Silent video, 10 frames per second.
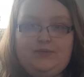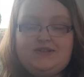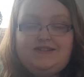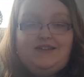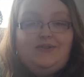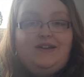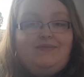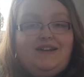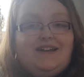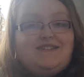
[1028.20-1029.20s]
will see you in
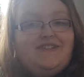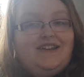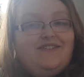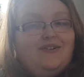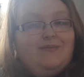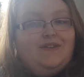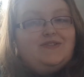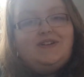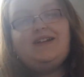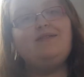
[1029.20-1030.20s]
my next video. Hope you
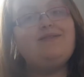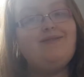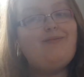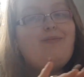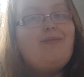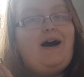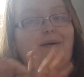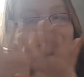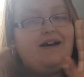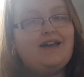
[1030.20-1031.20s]
enjoyed it. Bye
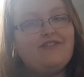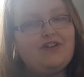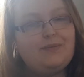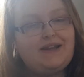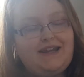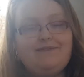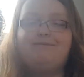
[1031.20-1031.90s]
bye, everybody.